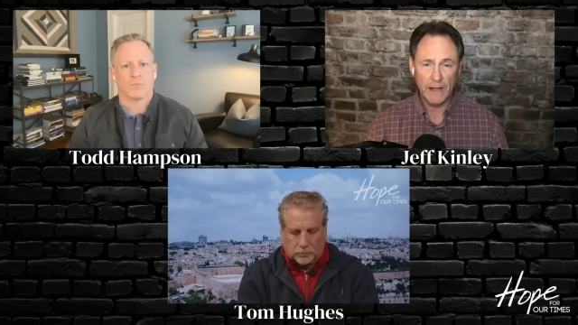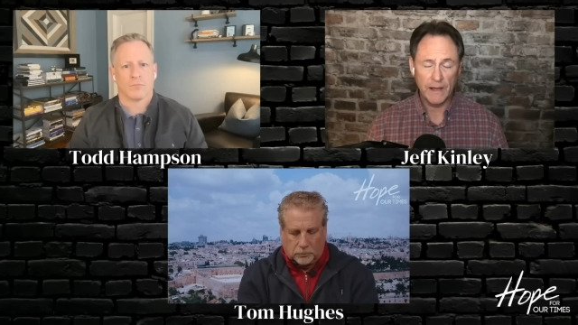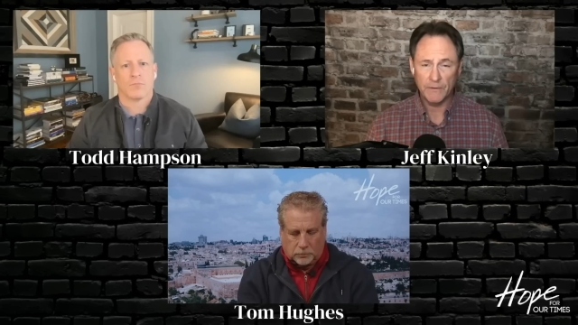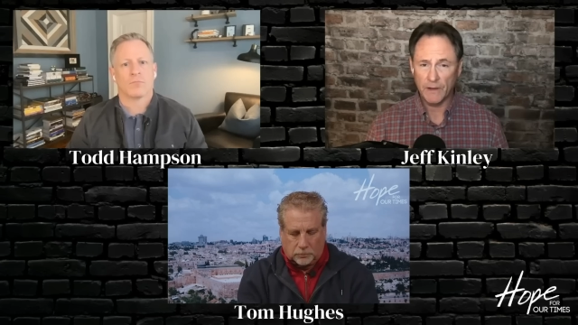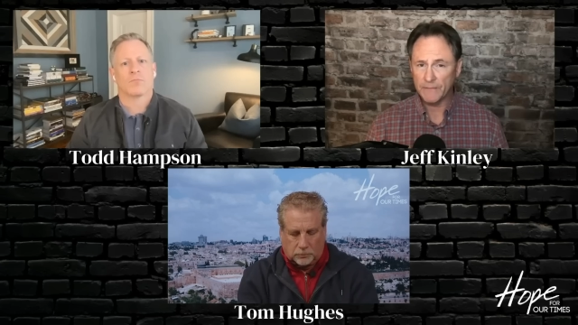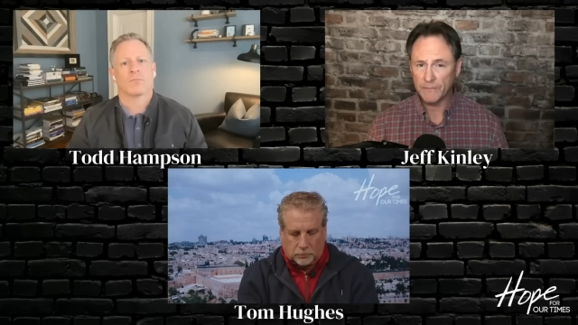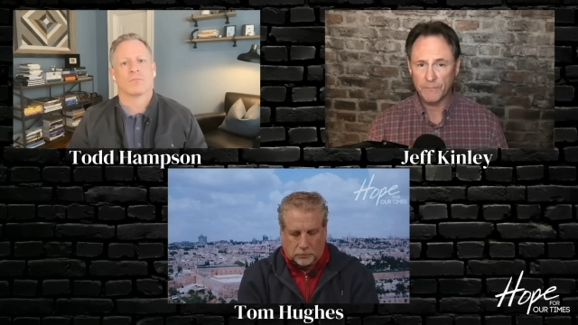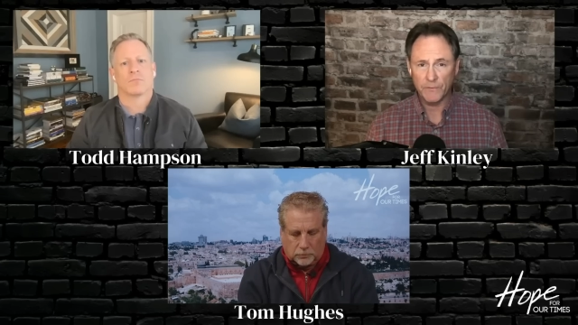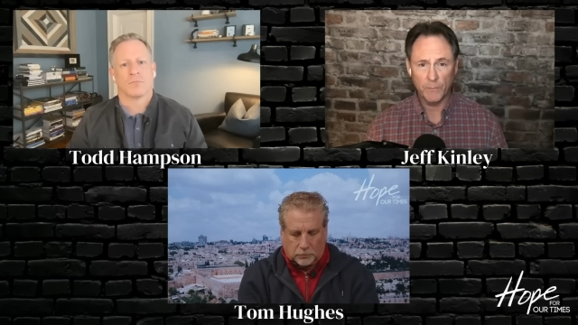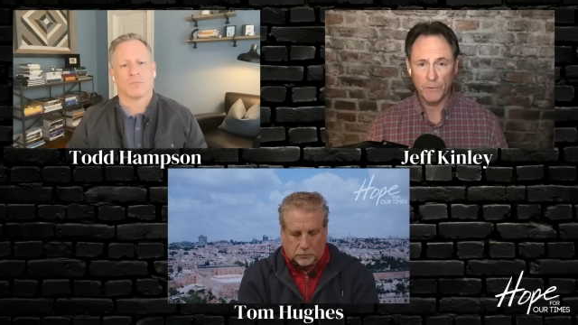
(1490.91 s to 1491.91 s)
Speaker 1: You'll have them
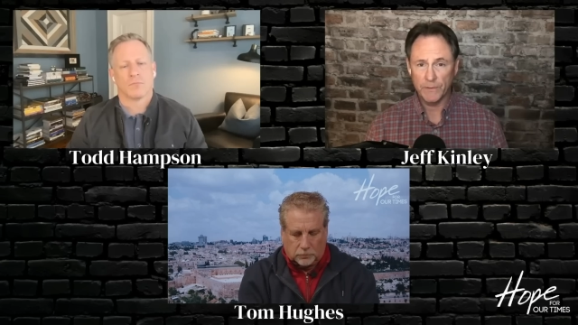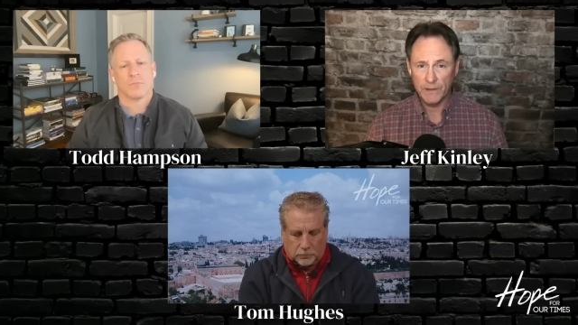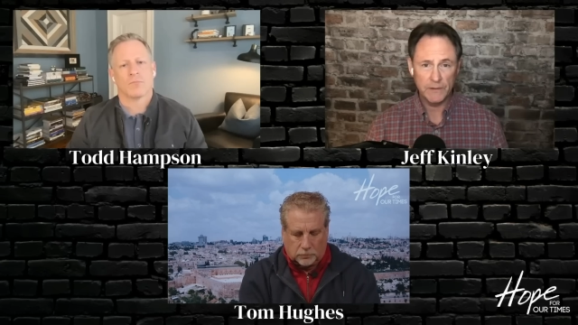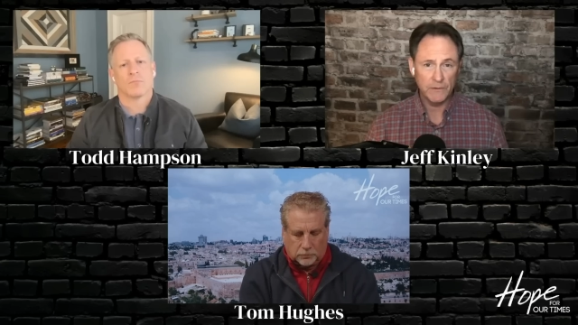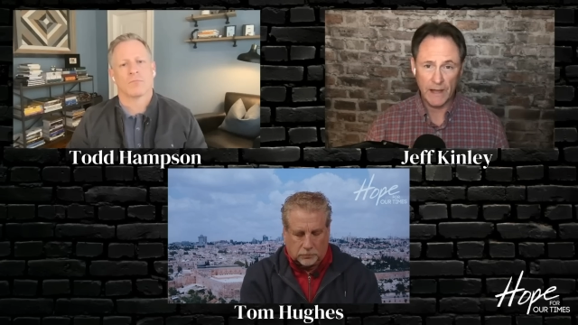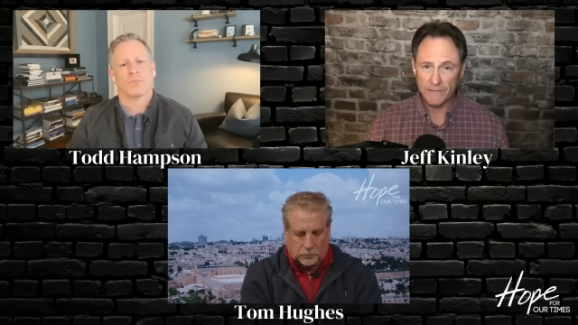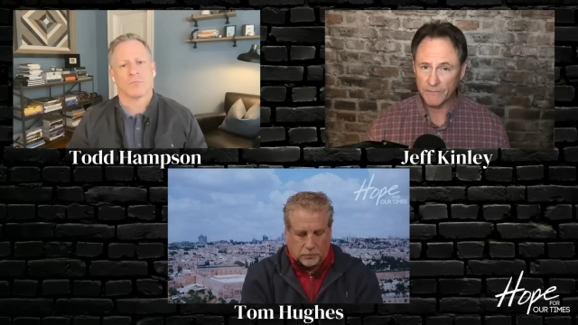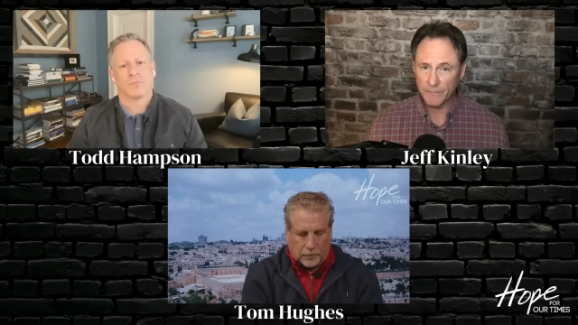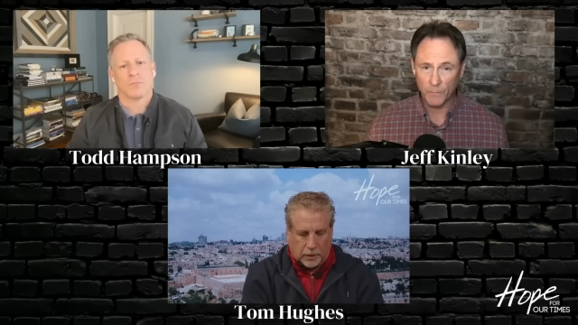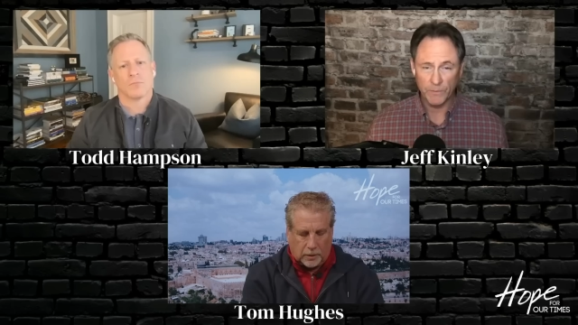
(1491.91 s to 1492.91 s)
from within, you'll have them
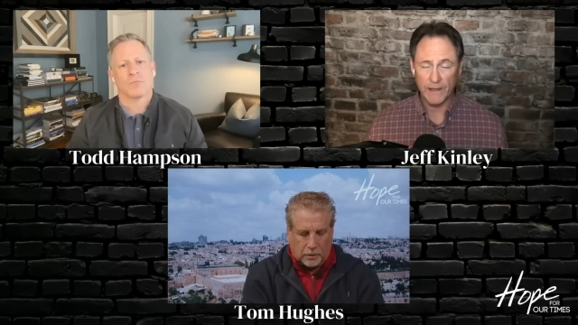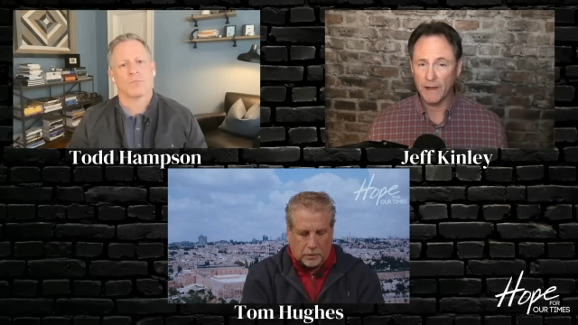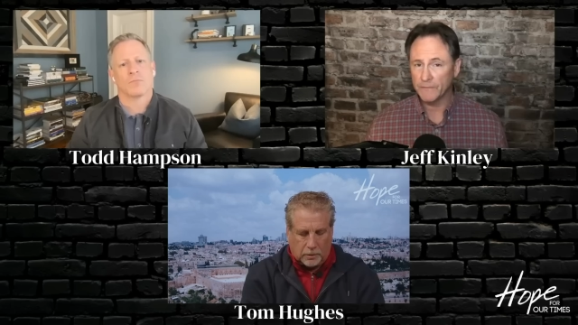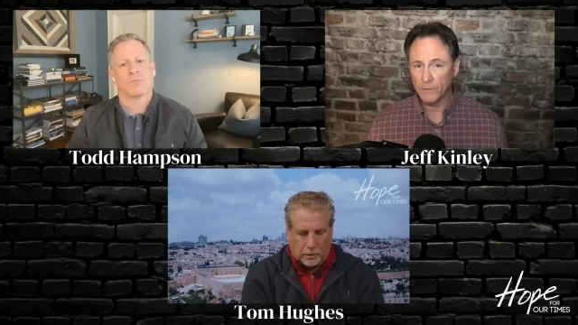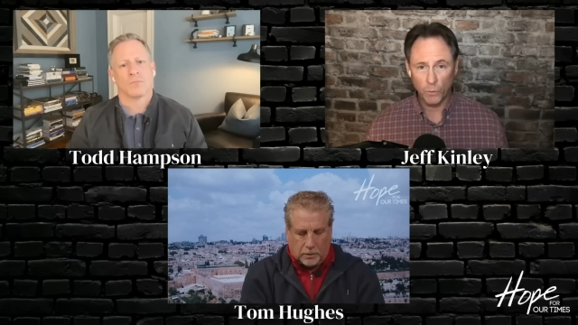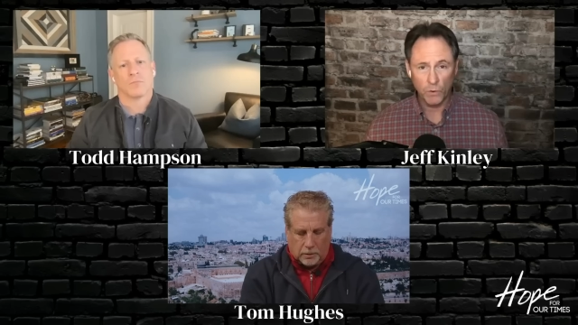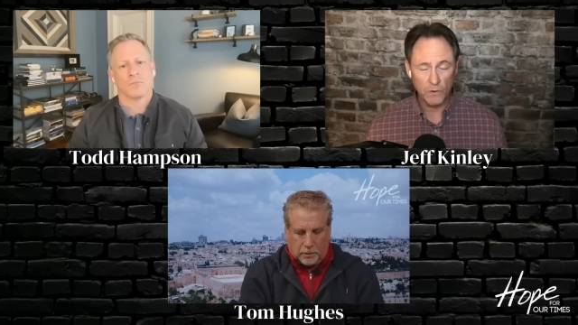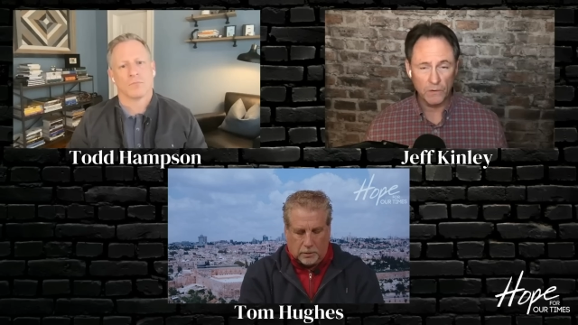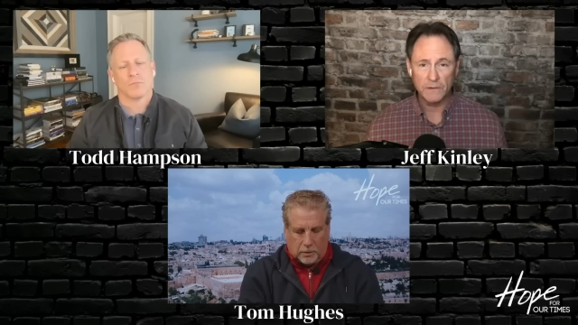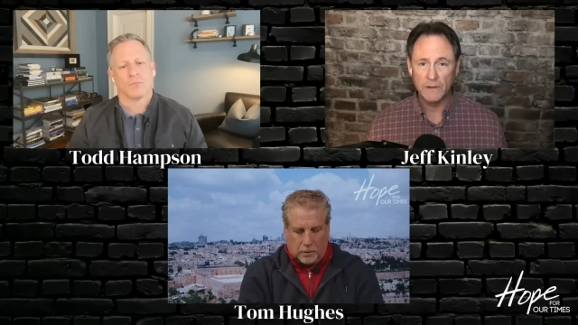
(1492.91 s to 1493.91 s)
from without the
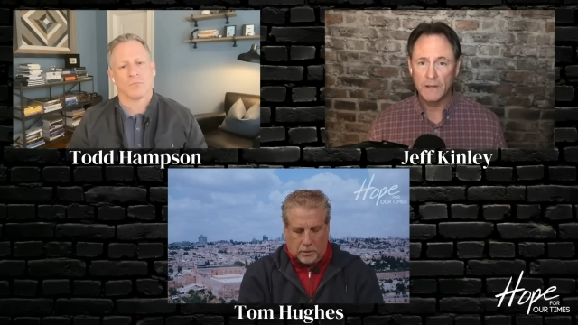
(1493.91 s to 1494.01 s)
world,